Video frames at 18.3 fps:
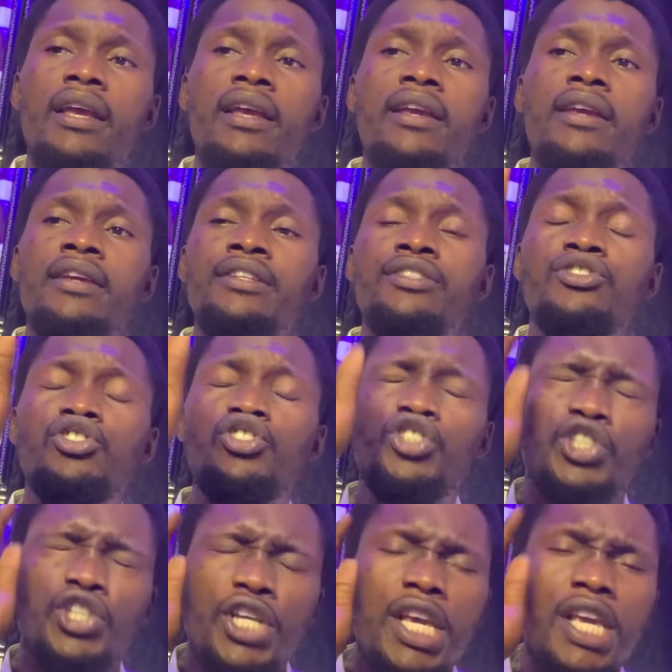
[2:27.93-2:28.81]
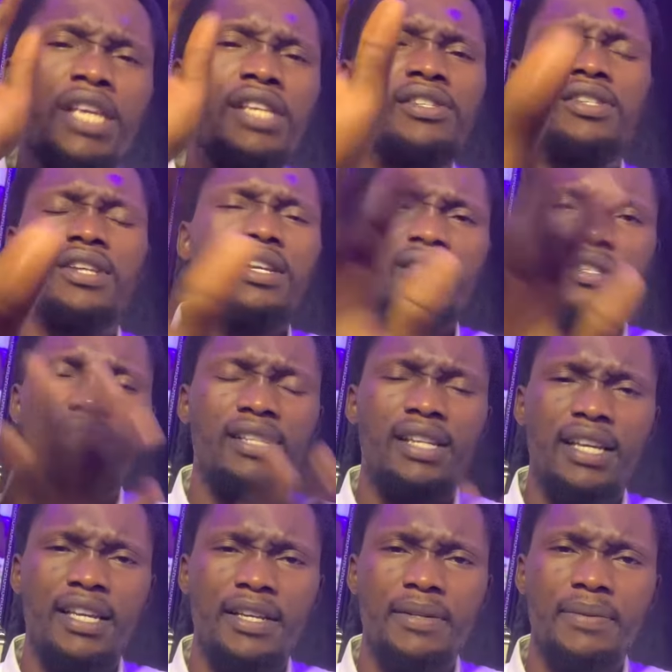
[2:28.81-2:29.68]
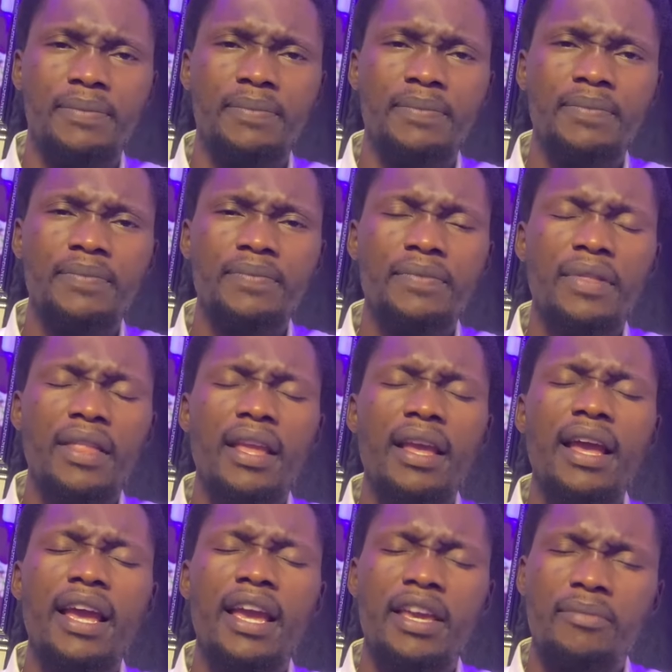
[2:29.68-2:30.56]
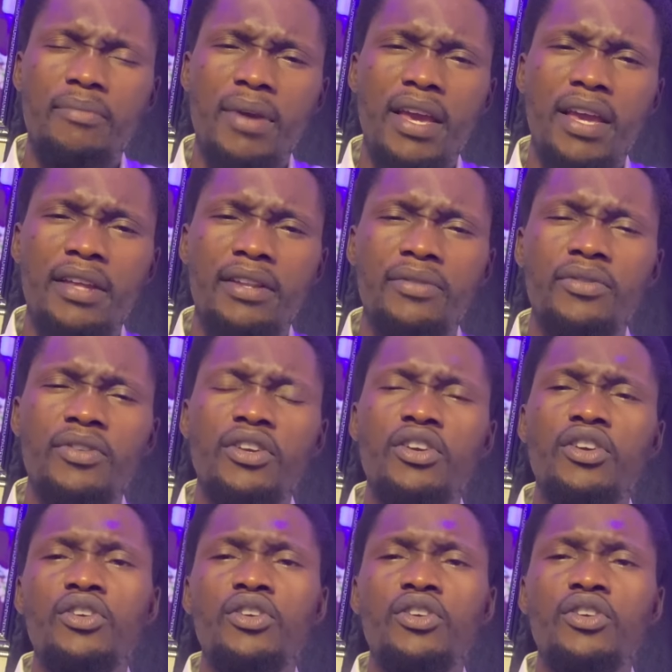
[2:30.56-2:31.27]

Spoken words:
In Jesus' name, amen.